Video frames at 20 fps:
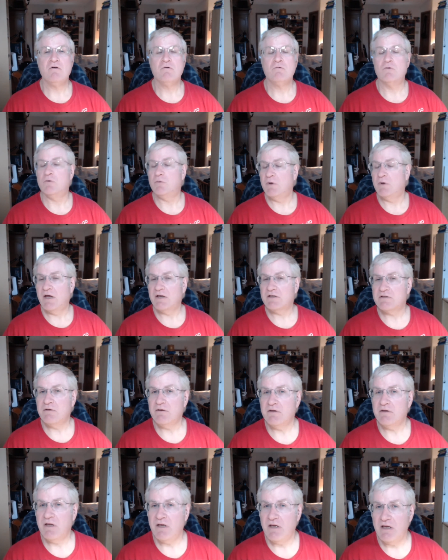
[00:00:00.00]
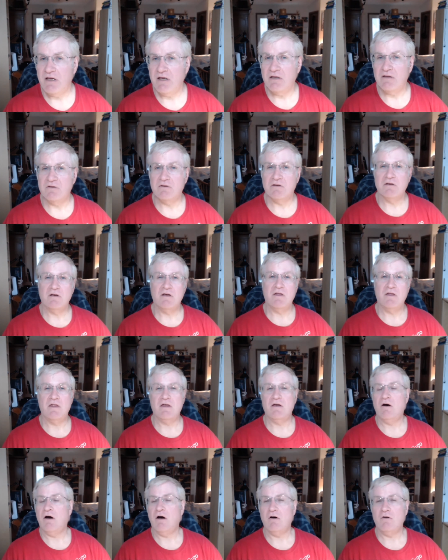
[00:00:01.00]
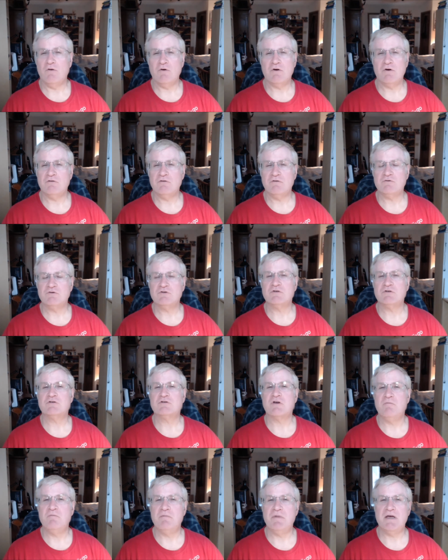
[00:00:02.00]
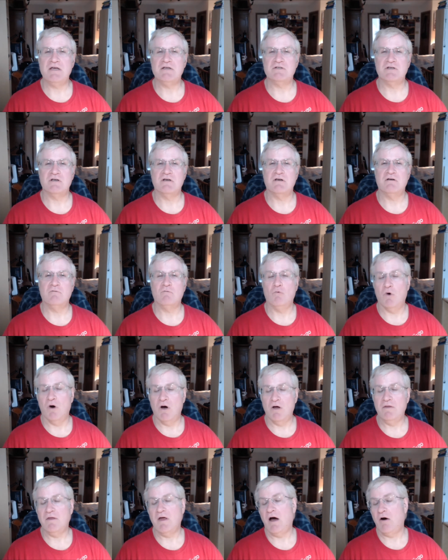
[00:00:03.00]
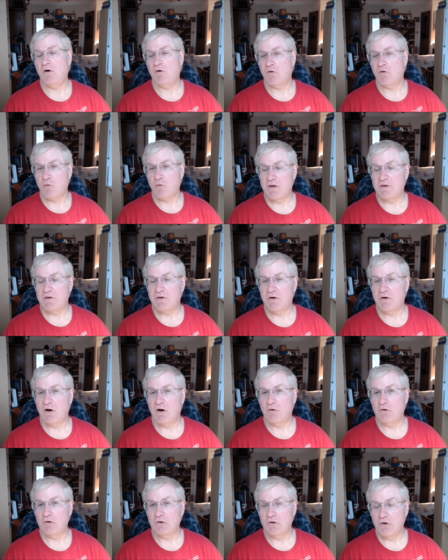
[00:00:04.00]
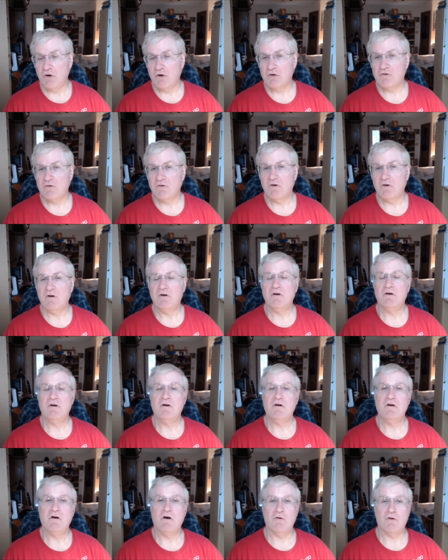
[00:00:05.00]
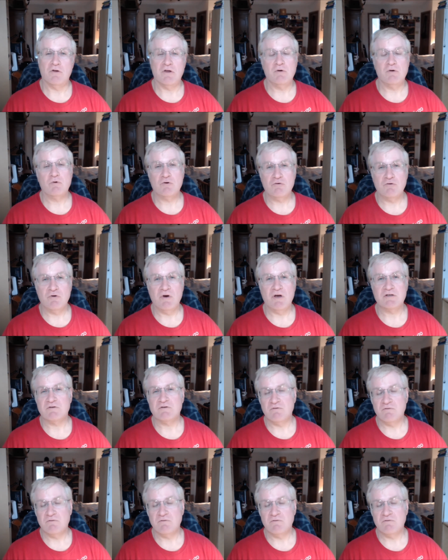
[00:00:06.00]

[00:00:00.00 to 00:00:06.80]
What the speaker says: Would we like something to eat? And it was just amazing. One, how great they all looked, although they were dressed